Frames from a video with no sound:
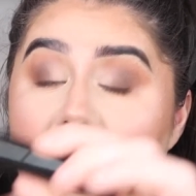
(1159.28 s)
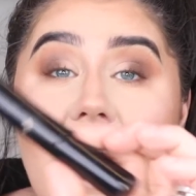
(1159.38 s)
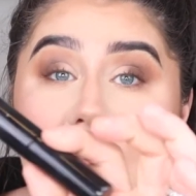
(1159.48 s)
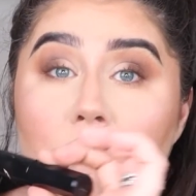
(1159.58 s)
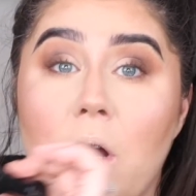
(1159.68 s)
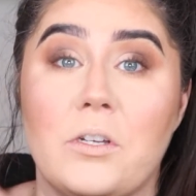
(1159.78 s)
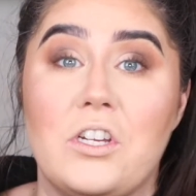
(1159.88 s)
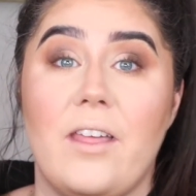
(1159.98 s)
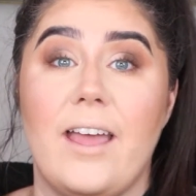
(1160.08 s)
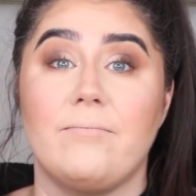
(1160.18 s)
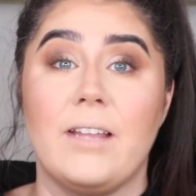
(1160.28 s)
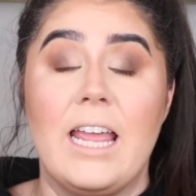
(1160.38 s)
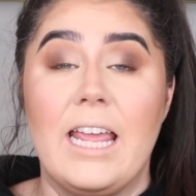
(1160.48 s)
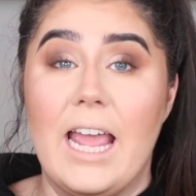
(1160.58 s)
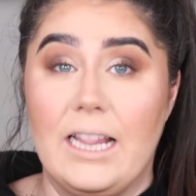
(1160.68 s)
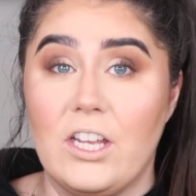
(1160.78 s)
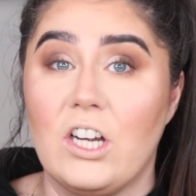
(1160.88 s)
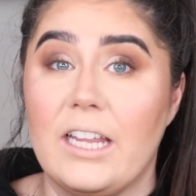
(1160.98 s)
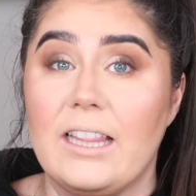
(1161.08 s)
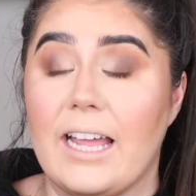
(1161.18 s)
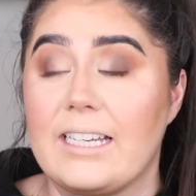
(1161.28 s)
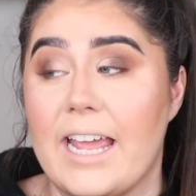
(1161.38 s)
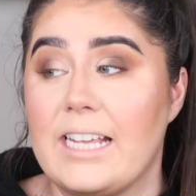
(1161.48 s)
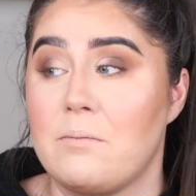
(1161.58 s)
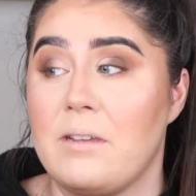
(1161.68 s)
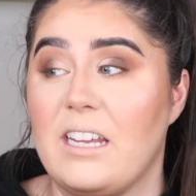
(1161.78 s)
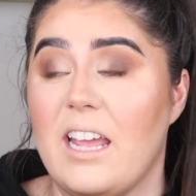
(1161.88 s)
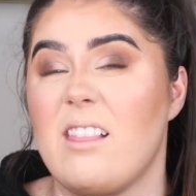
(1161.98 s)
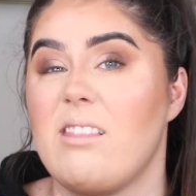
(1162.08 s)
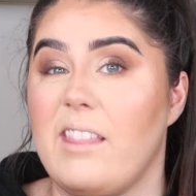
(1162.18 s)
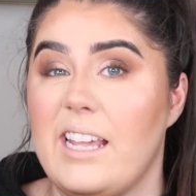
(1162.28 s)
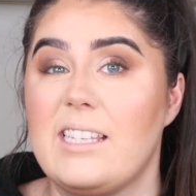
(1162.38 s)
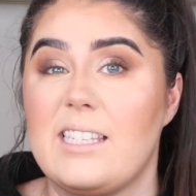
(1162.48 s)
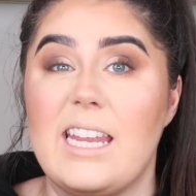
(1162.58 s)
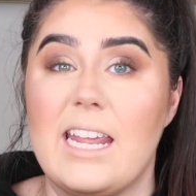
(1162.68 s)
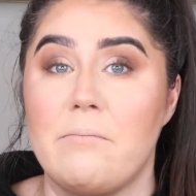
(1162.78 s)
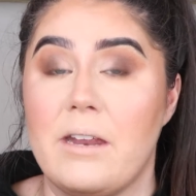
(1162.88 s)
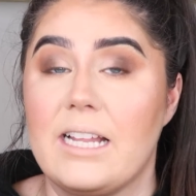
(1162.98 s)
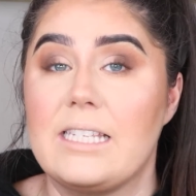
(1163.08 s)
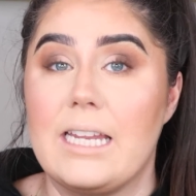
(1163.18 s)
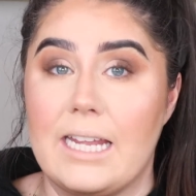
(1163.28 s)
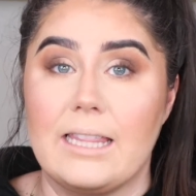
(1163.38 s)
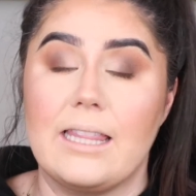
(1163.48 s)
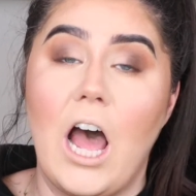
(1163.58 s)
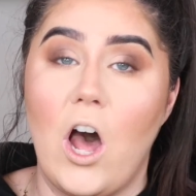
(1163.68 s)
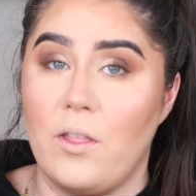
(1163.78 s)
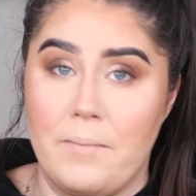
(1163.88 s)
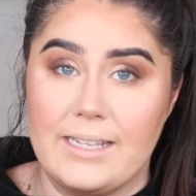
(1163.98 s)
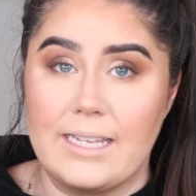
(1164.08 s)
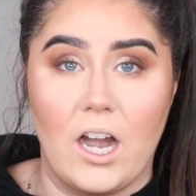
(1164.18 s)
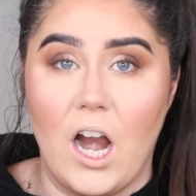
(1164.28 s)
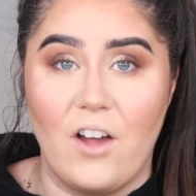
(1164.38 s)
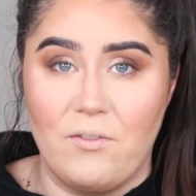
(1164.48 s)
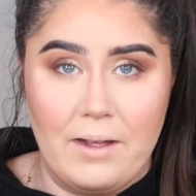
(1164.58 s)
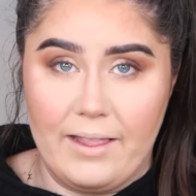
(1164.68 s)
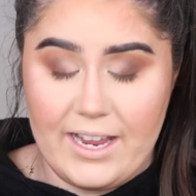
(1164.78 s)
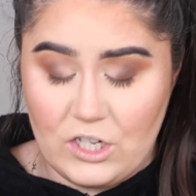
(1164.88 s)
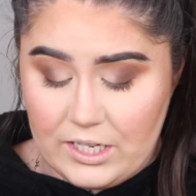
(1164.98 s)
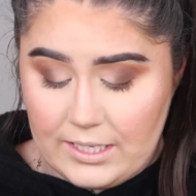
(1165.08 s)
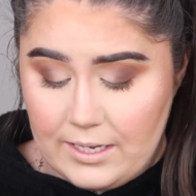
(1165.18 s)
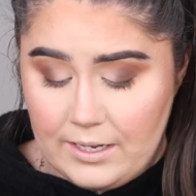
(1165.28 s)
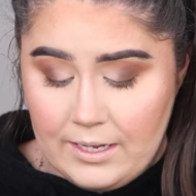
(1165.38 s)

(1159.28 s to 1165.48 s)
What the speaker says: I can promise you that. It literally like takes me at least 10 minutes to get all the mascara off of my lashes.